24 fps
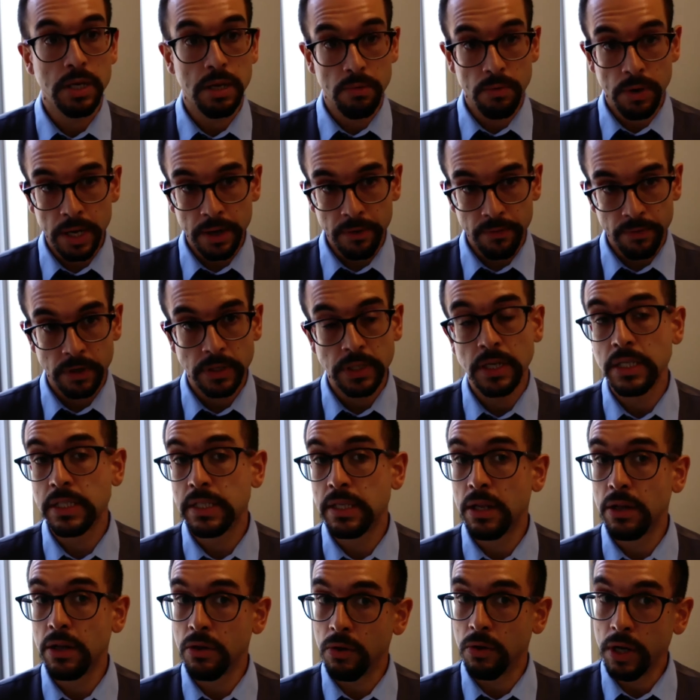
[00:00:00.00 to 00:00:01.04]
However, there is
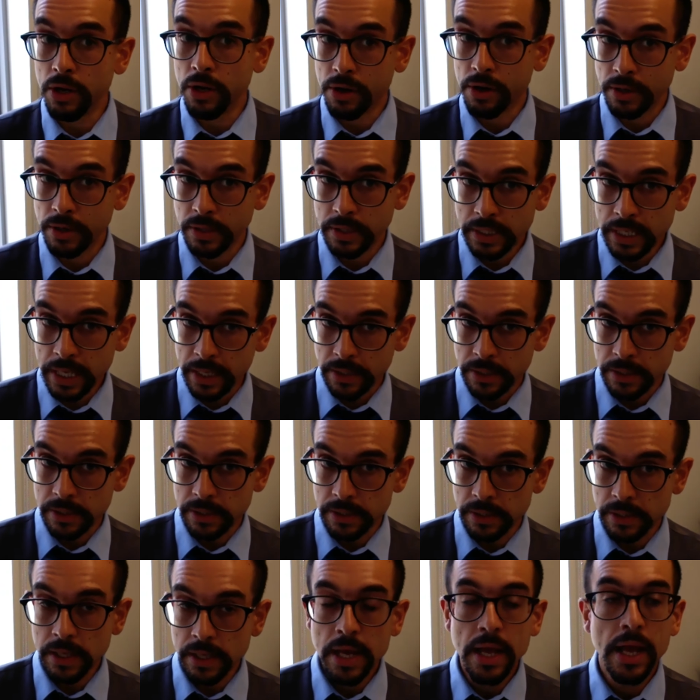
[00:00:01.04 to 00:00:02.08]
still no clear
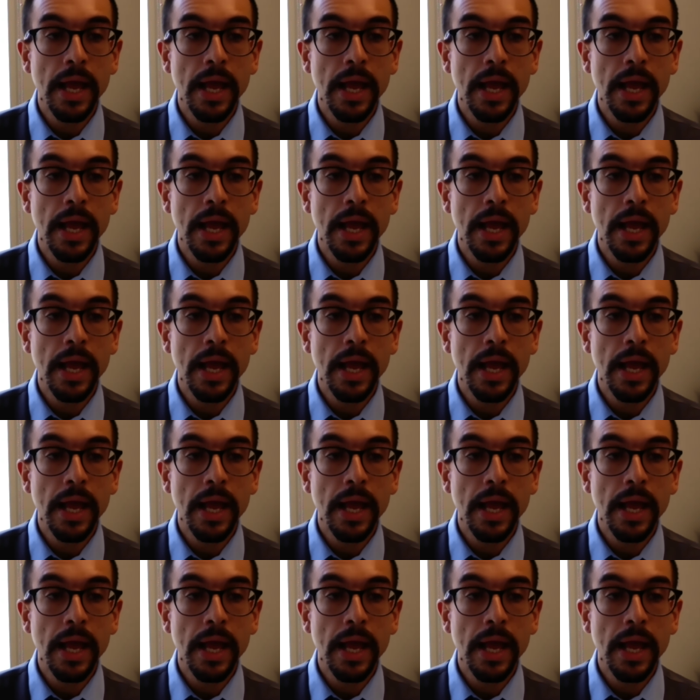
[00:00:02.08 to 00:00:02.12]
consensus.